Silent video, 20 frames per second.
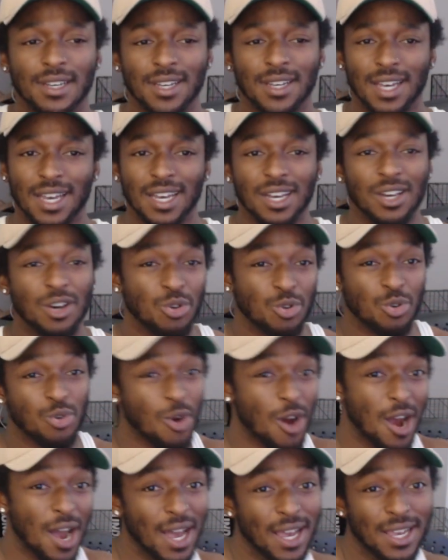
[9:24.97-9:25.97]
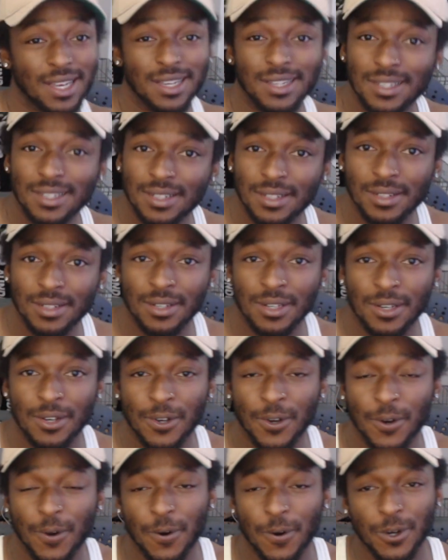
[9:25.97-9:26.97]
and go cry?
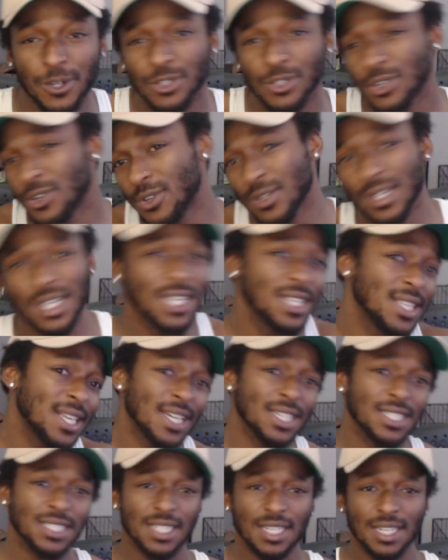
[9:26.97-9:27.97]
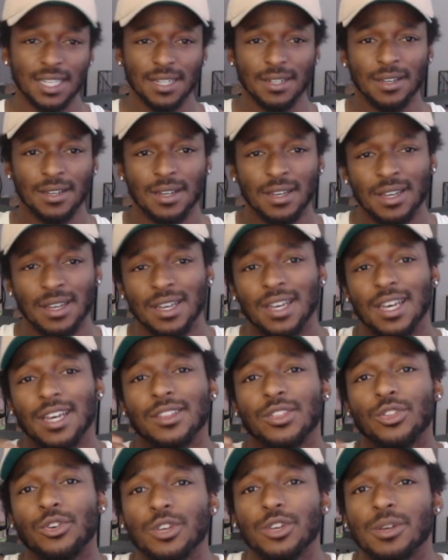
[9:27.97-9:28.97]
Or you gonna eat that shit
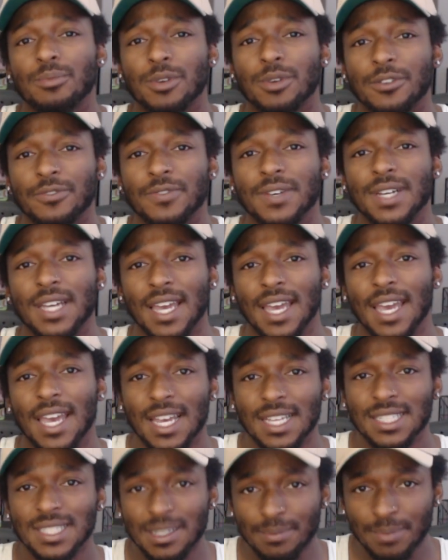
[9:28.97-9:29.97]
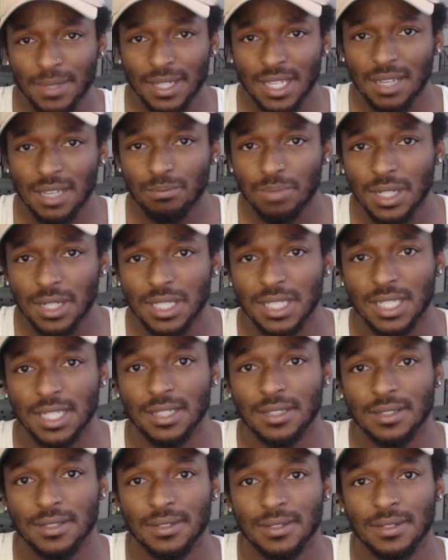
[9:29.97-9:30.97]
and throw your motherfucking hands up and keep
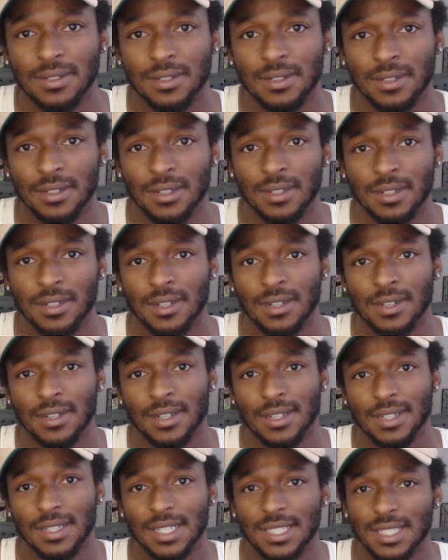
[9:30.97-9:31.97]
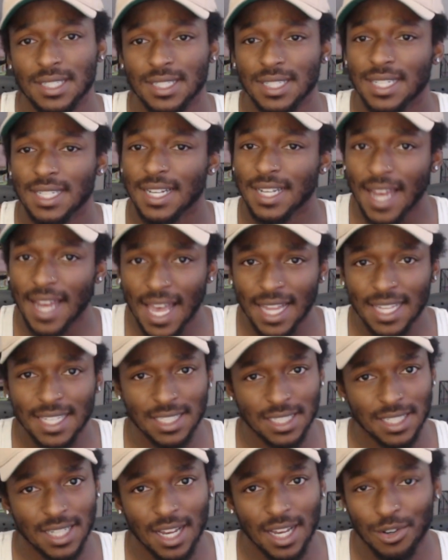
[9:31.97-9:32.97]
pushing? This is an
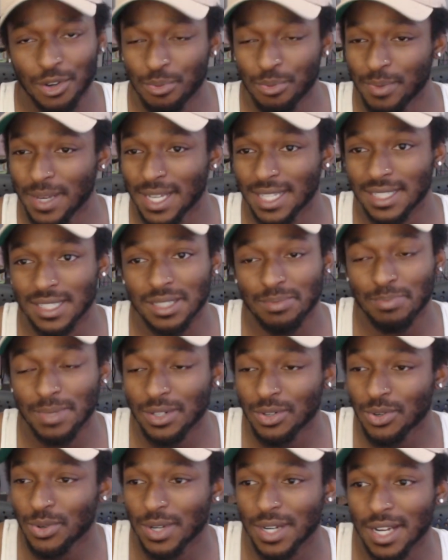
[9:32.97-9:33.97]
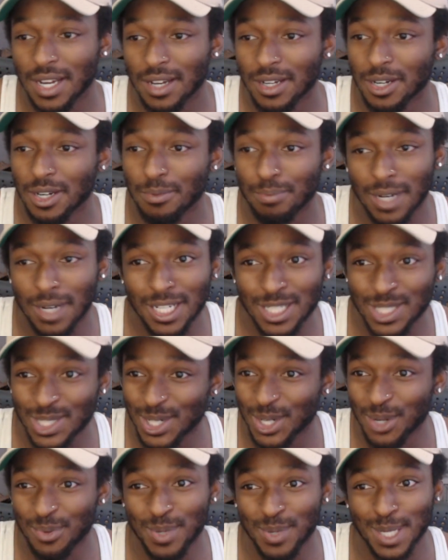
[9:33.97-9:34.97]
analogy. I don't mean just be going out here
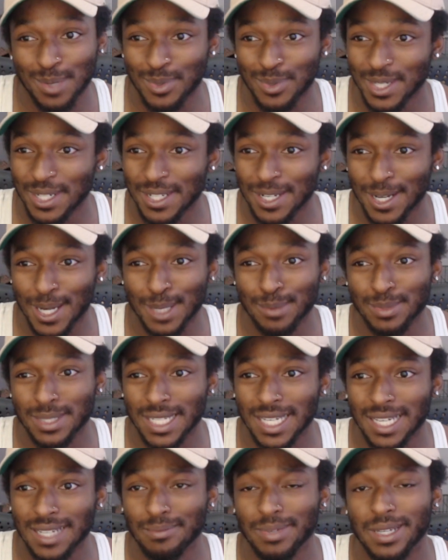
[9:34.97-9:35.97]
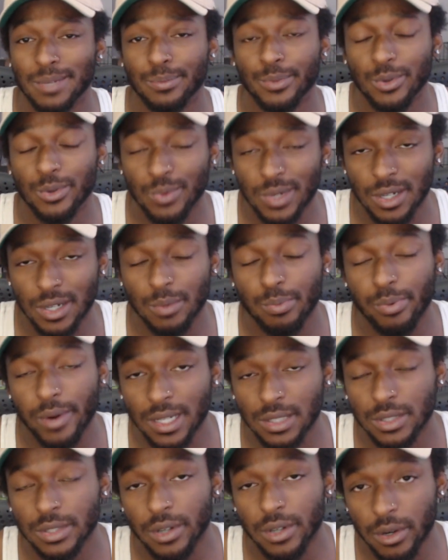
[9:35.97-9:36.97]
punching on people. You know what I'm saying? People will
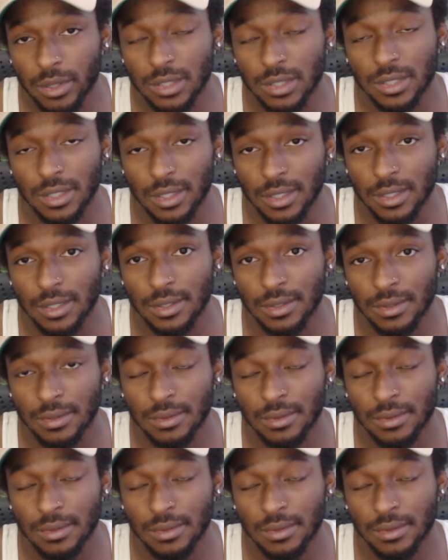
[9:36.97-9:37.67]
press charges on you.